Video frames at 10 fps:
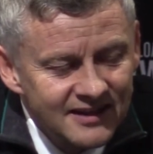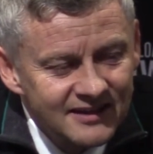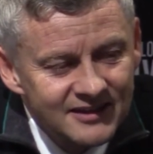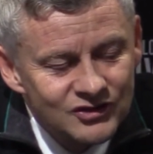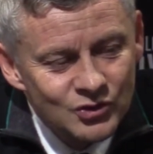
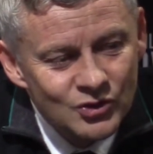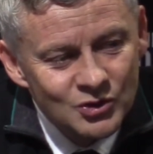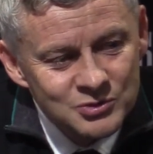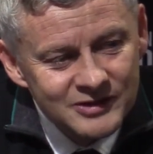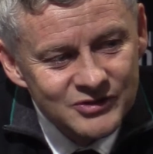and the two
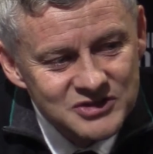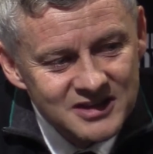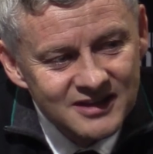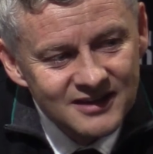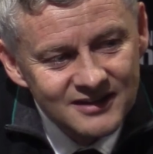goals we
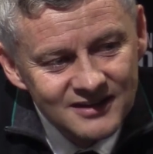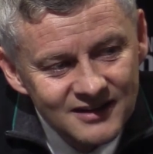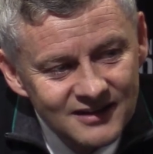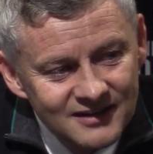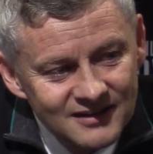conceded,
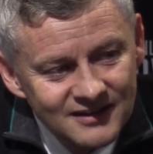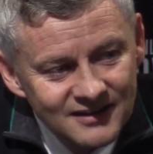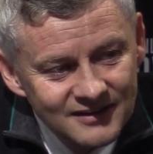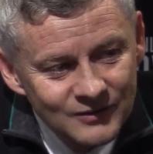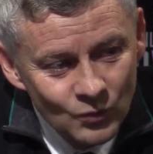
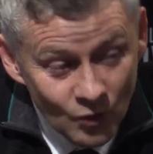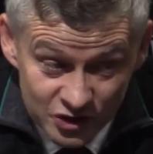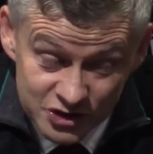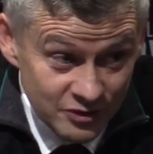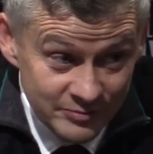
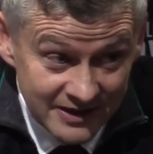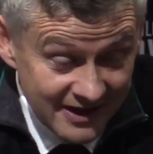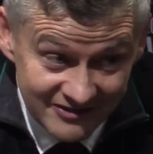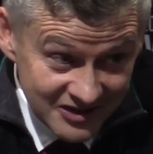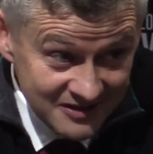one shouldn't be a
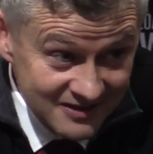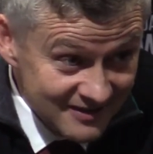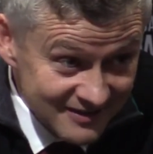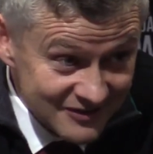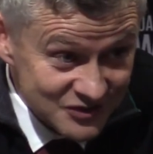given
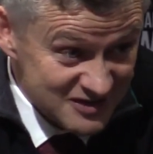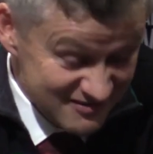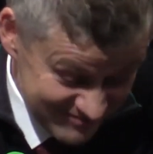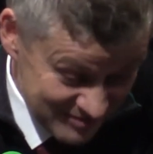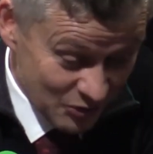
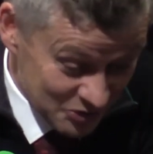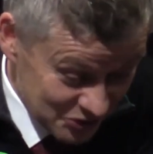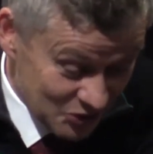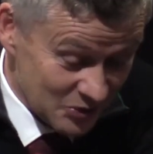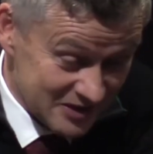because the
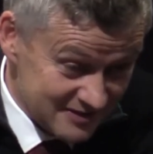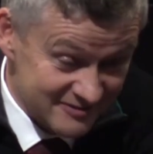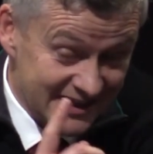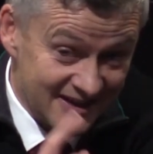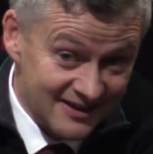ball's
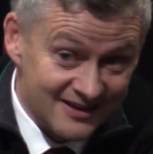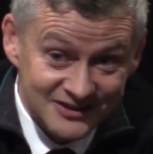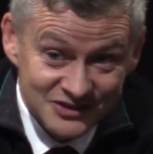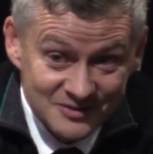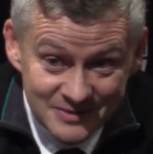rolling.
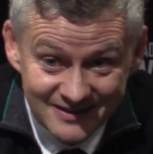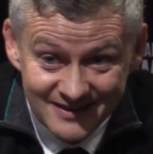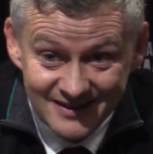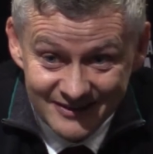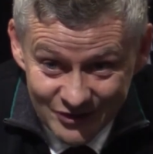VAR should have been
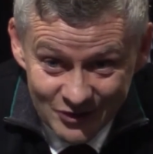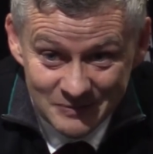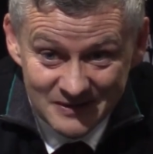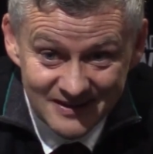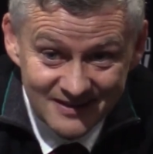there,
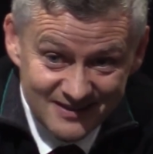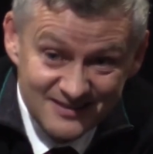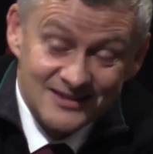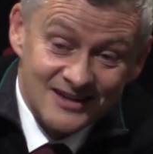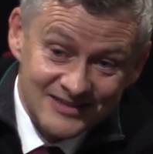Europa League,
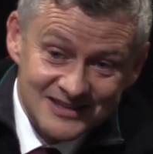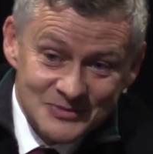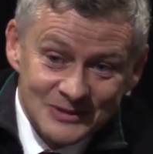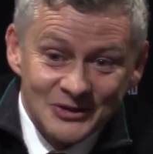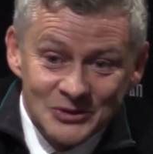and
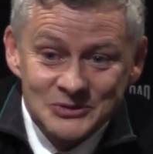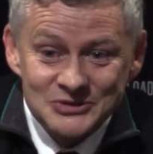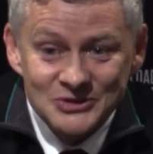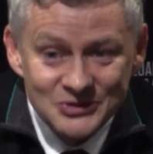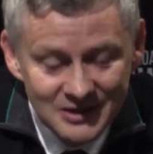David's we know.
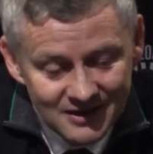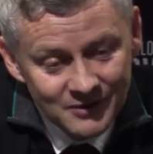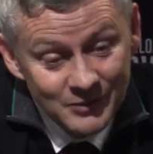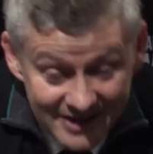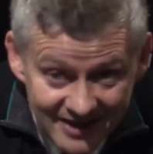So
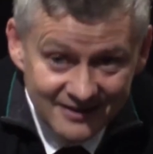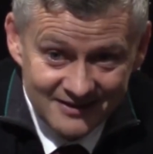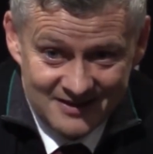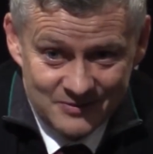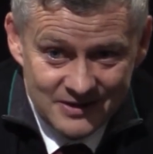we're
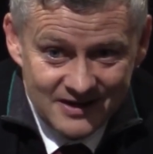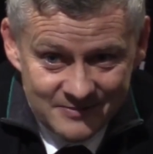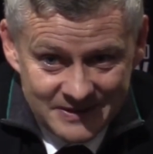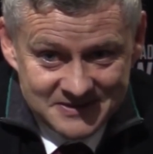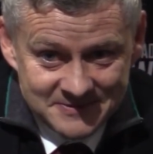getting there, we're
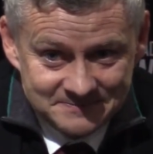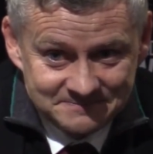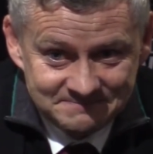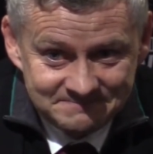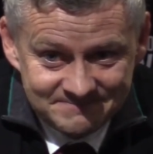getting better.
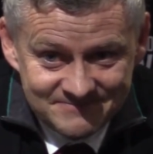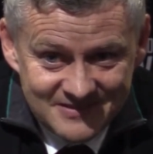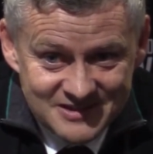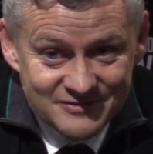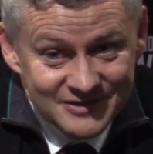
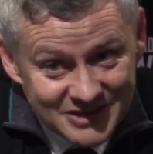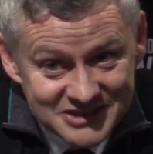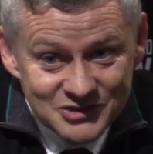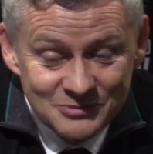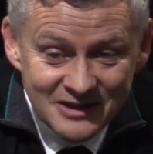It's a
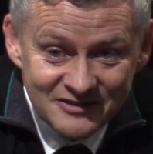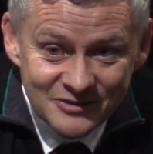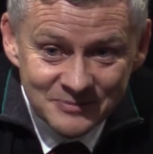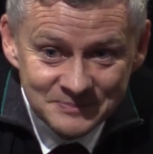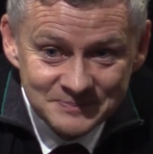foundation to play from.